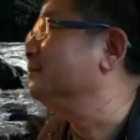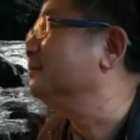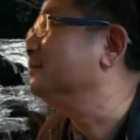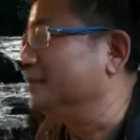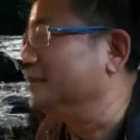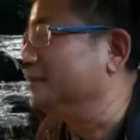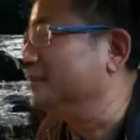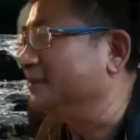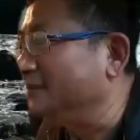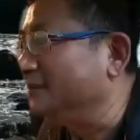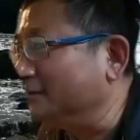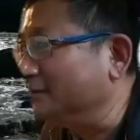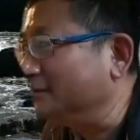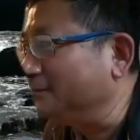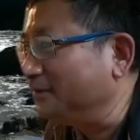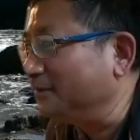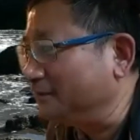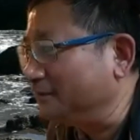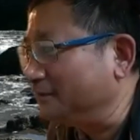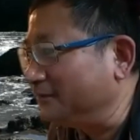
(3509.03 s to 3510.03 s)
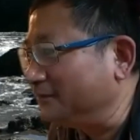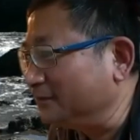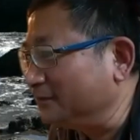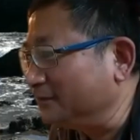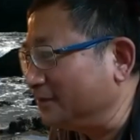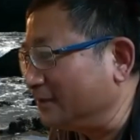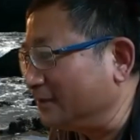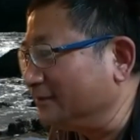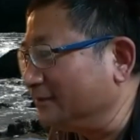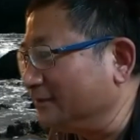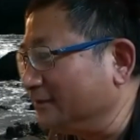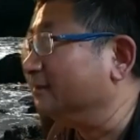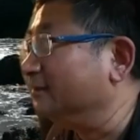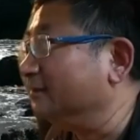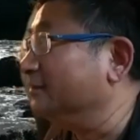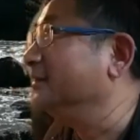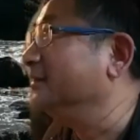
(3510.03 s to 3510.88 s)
Let me see, there's a bunch of a chat here.